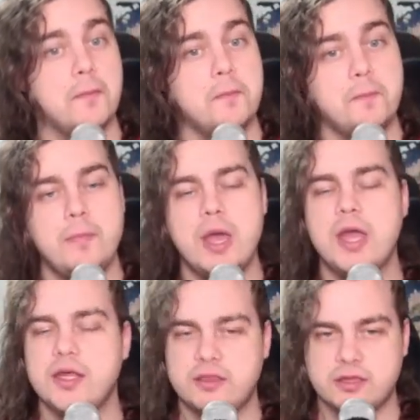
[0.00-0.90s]

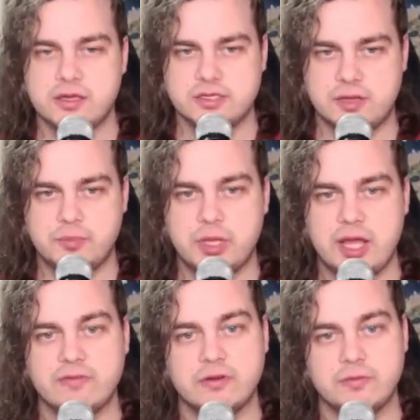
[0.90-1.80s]
many things at play,
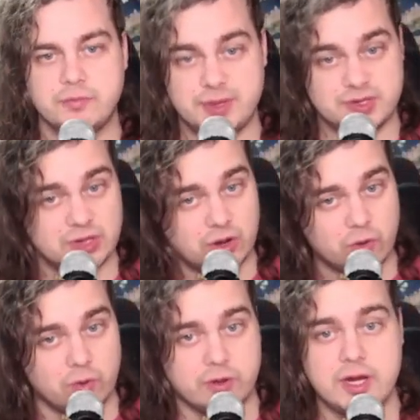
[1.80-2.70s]
from bizarre
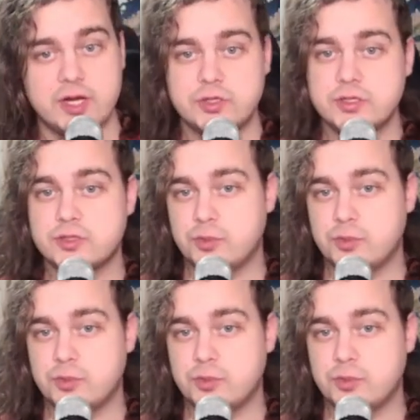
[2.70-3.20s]
coordinations to